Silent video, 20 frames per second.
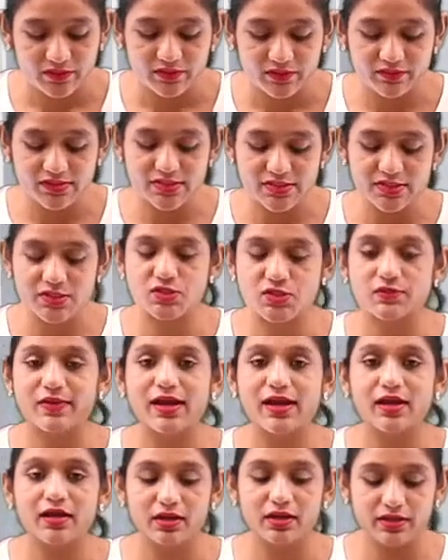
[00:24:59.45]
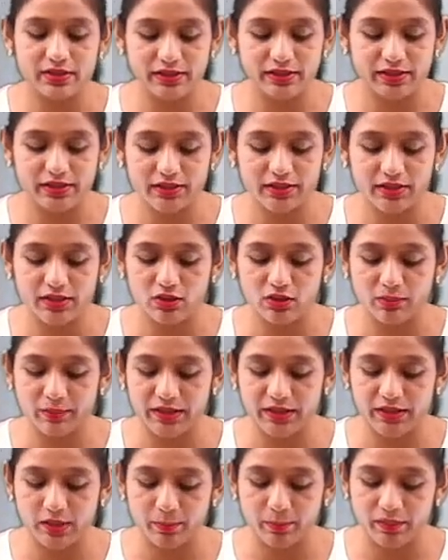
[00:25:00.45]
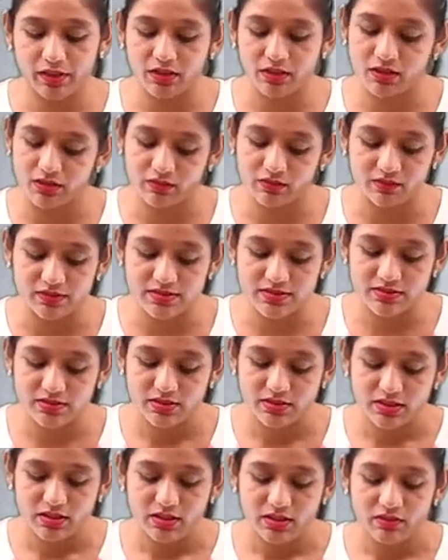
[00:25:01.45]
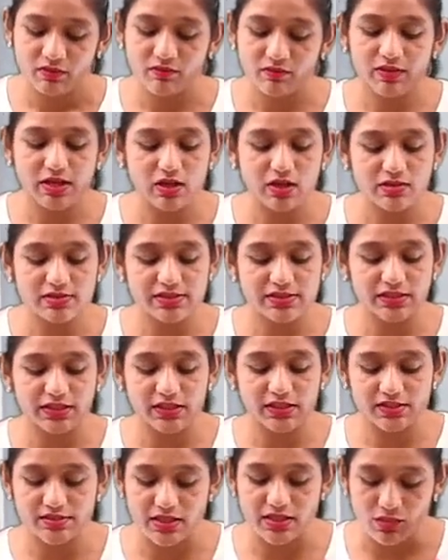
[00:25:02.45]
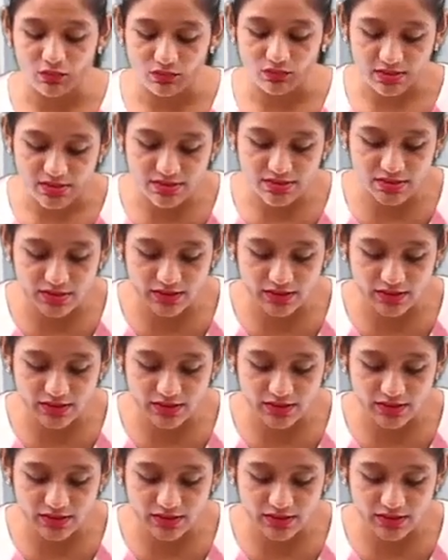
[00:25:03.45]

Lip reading: which is 1200 km per hour. Velocity sound, see